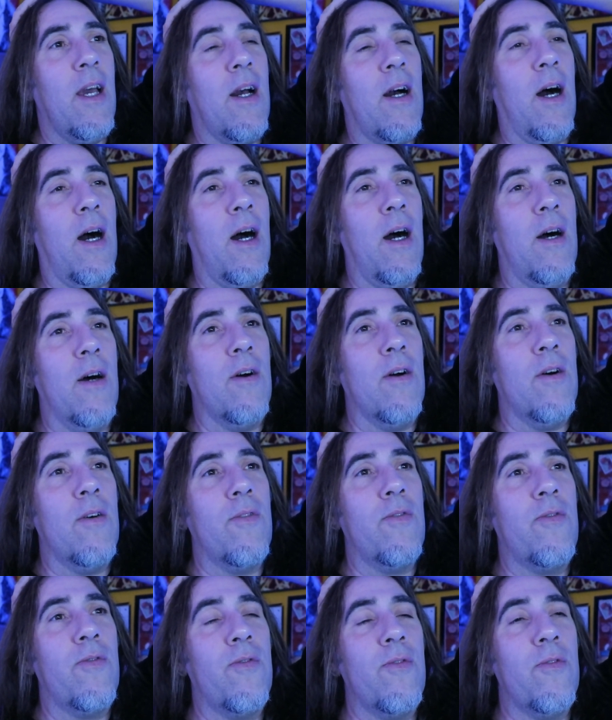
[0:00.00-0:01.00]
uh,
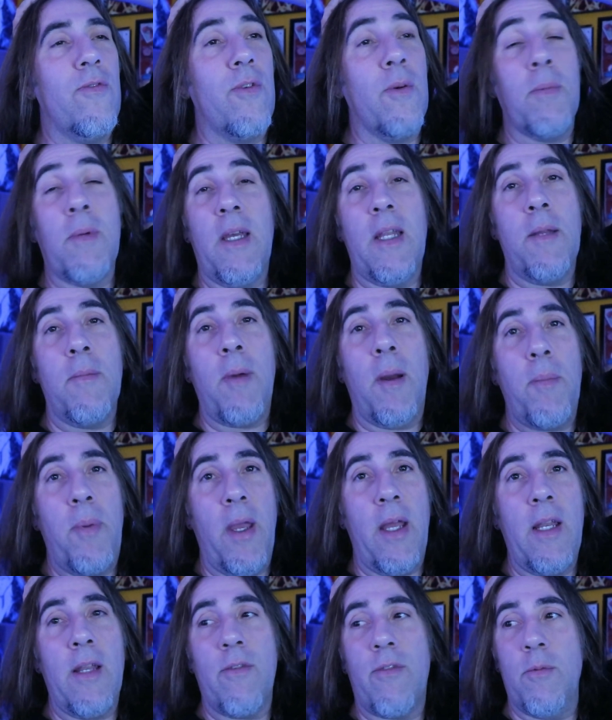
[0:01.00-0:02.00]
from getting my
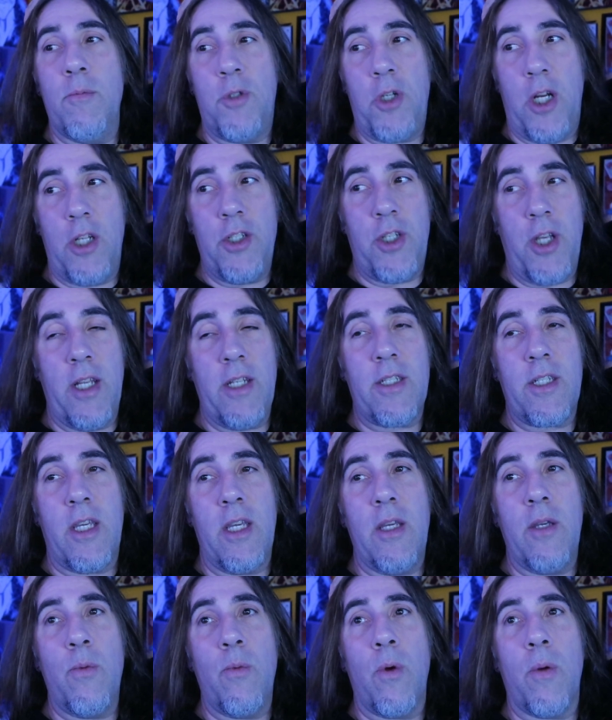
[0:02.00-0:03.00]
painting from John
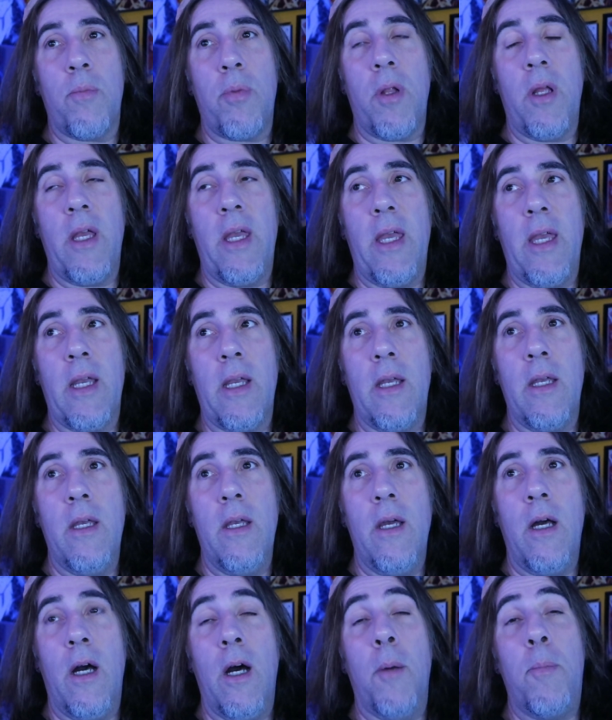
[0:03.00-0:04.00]
Jansky, we're playing
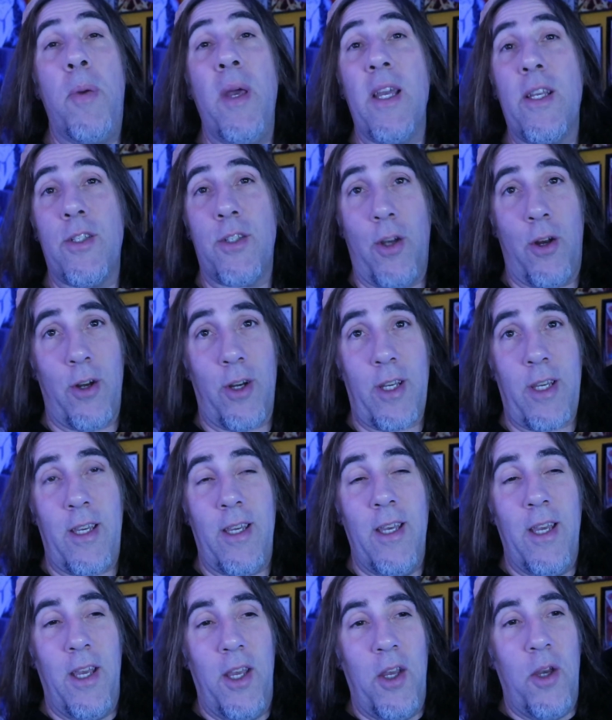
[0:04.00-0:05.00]
uh, PixARK,
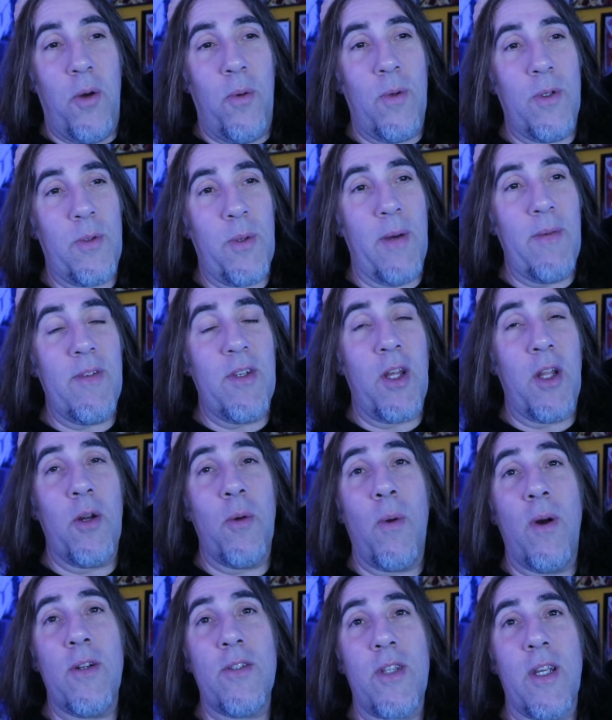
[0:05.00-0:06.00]
which we haven't done in a while.